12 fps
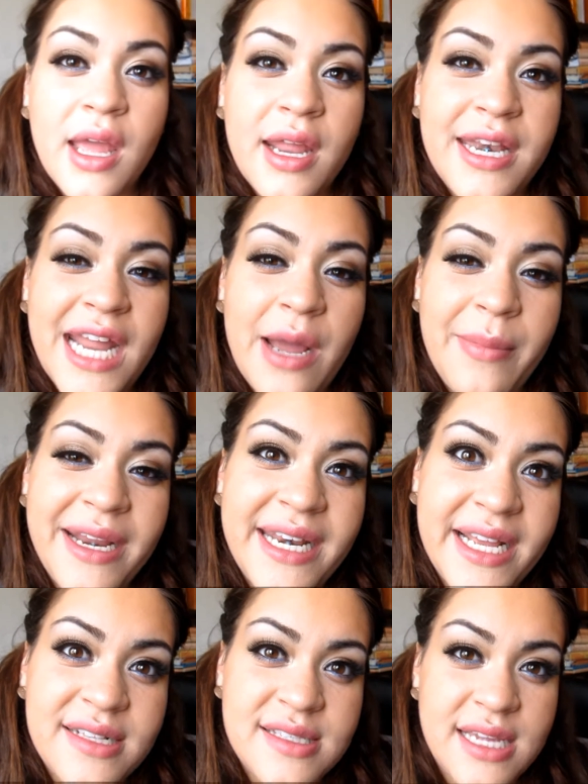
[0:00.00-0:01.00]
Now my
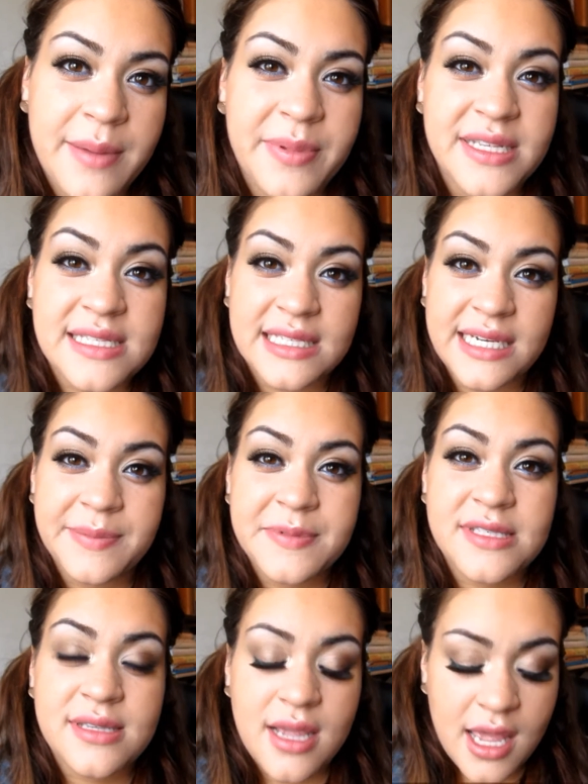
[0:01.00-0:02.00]
next step is
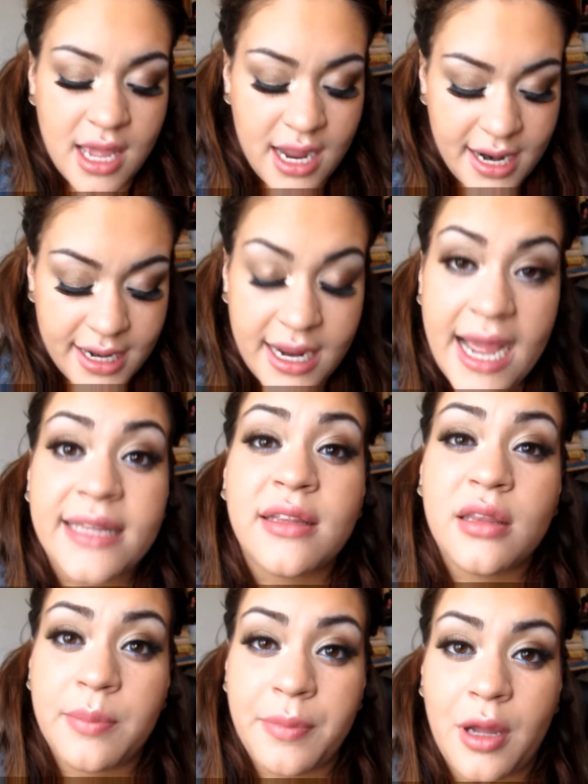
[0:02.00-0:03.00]
lips. I had the
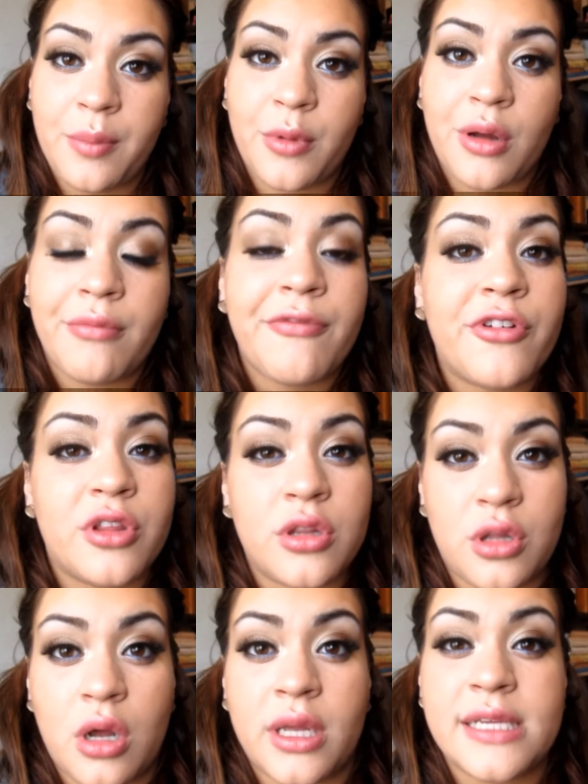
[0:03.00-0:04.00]
lip balm on for the
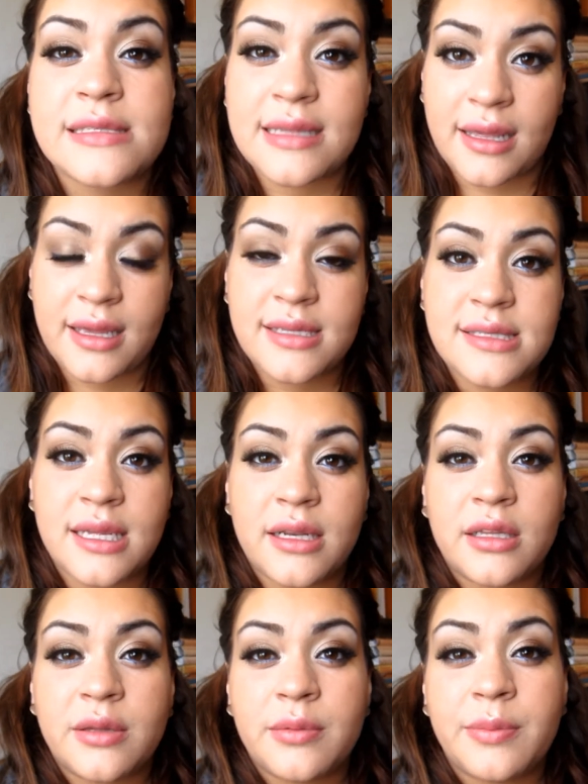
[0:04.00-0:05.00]
longest, like I said
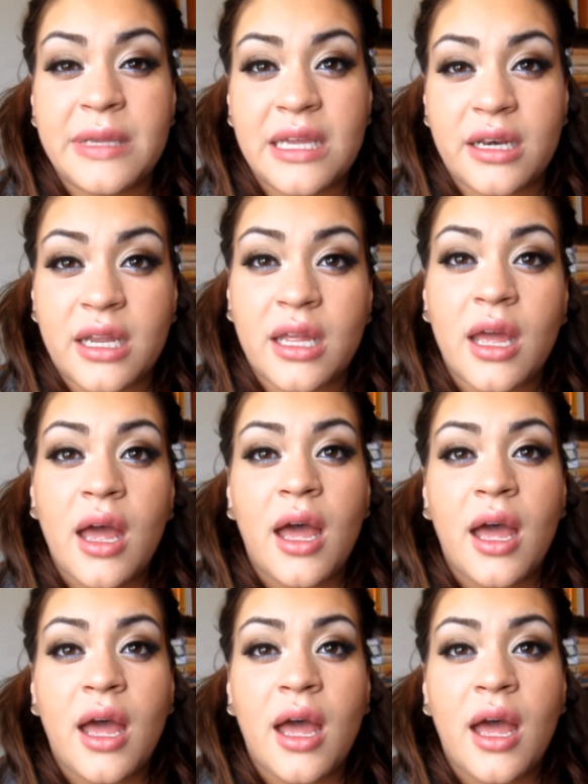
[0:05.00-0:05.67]
at the beginning.